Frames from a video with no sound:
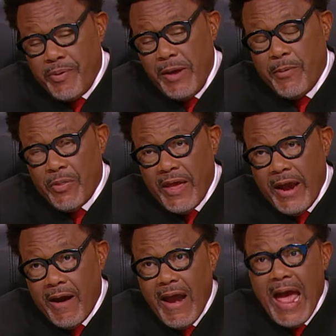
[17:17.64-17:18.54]
people
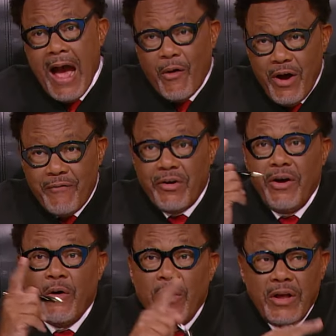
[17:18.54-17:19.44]
there.
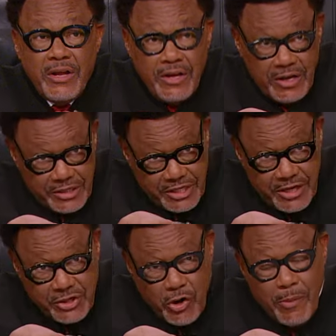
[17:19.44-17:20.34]
However, she is your